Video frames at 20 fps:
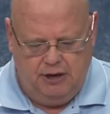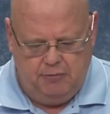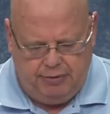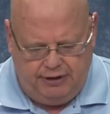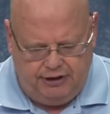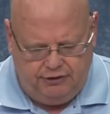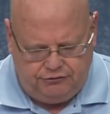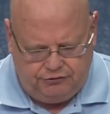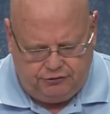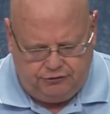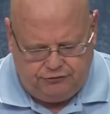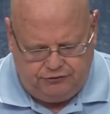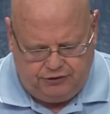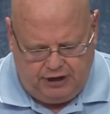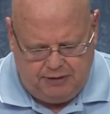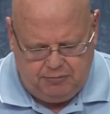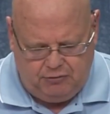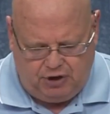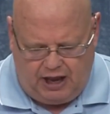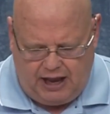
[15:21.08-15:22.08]
but it's the
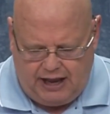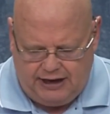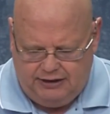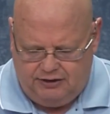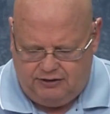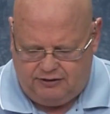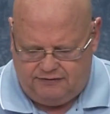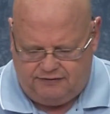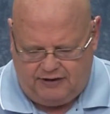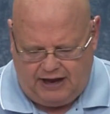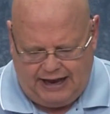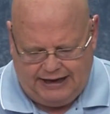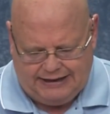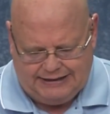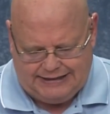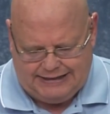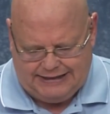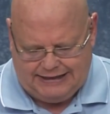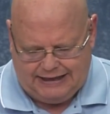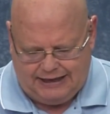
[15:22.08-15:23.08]
same kind of
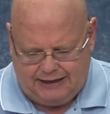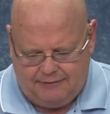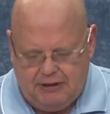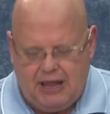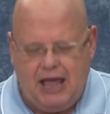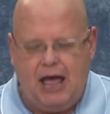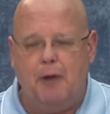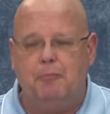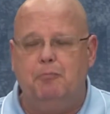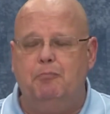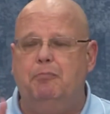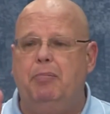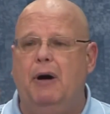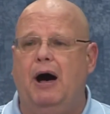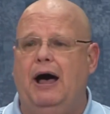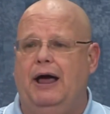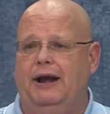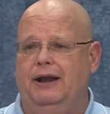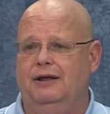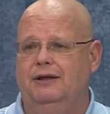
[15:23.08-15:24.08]
idea.
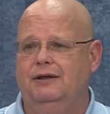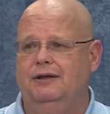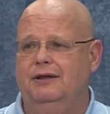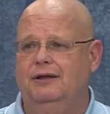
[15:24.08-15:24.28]
But